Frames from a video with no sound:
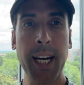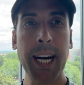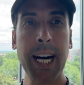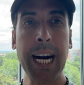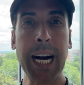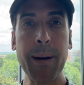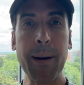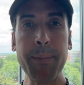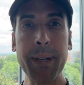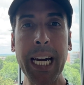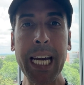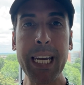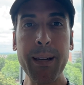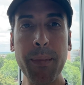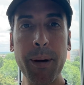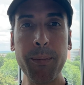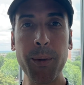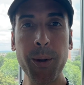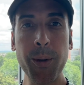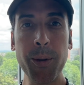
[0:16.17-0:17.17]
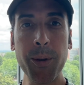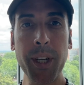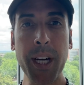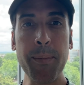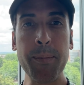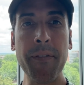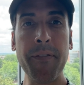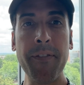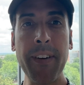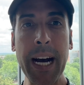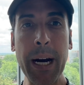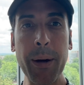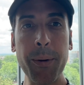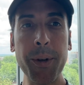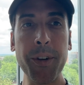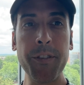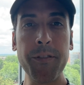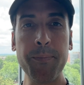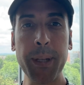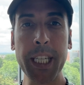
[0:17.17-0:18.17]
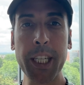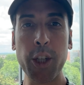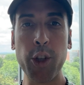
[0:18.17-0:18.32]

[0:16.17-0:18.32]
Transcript: I'm Naeem Mahmood, I'm the founder of Peak